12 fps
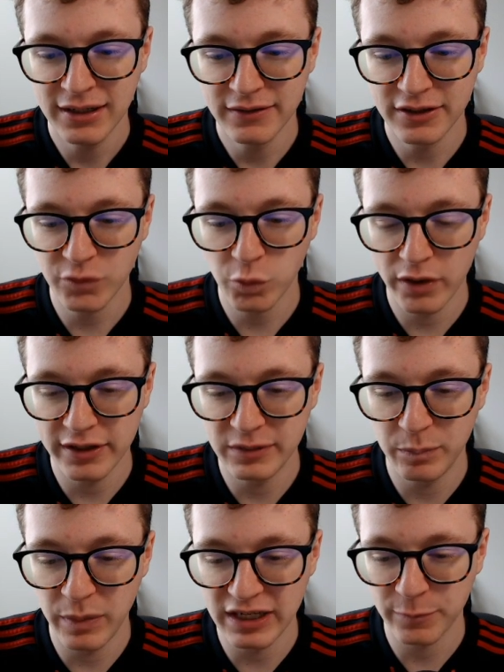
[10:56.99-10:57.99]
This one is
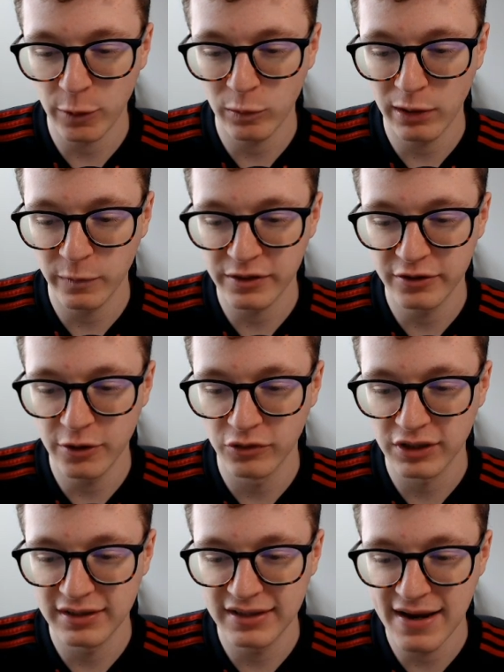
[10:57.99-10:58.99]
Baseball Reference
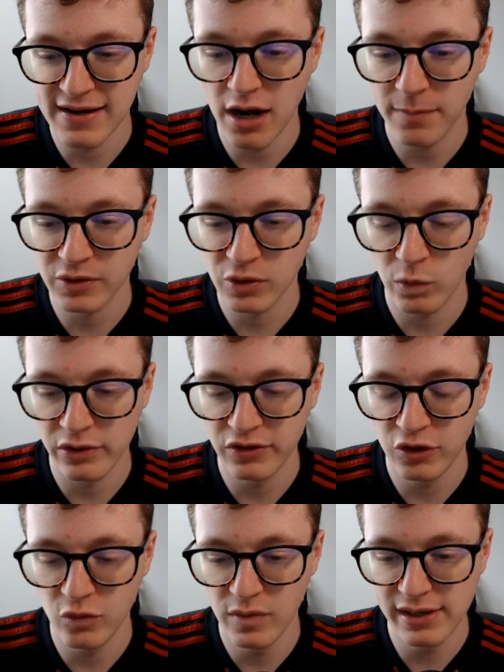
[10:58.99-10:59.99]
Notes, can take up to 1
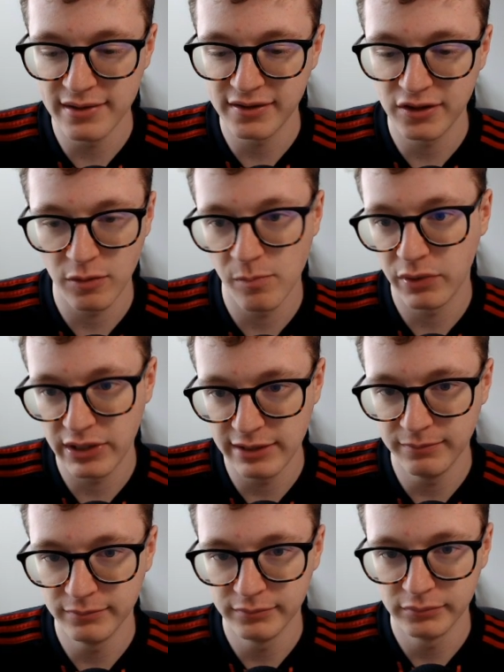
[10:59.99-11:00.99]
to 2 minutes to complete.